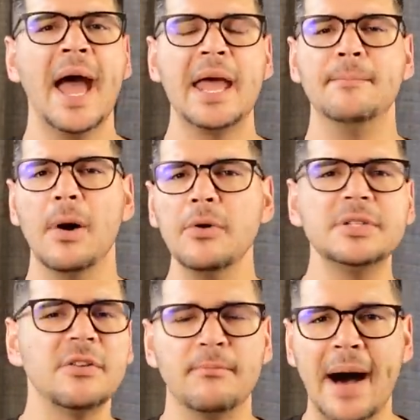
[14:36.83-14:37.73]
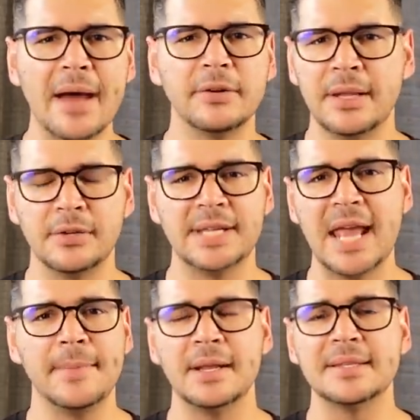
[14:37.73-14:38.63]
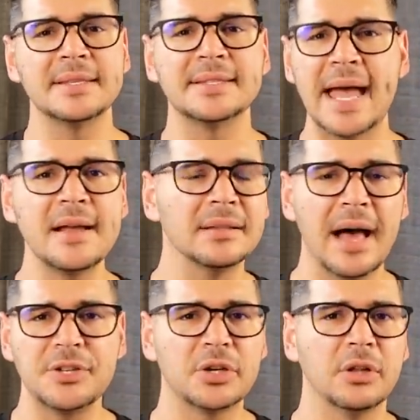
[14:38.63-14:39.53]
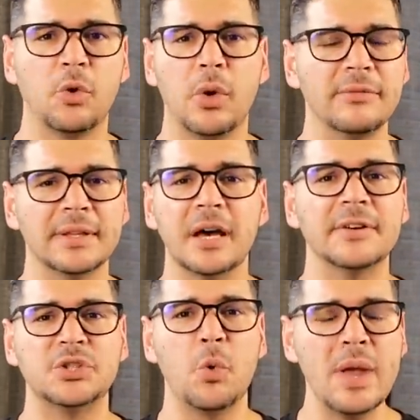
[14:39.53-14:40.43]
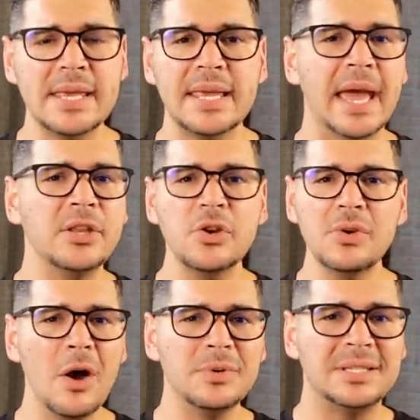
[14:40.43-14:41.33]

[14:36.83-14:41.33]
And most of modern entertainment is the psychological equivalent of a Twinkie, and you know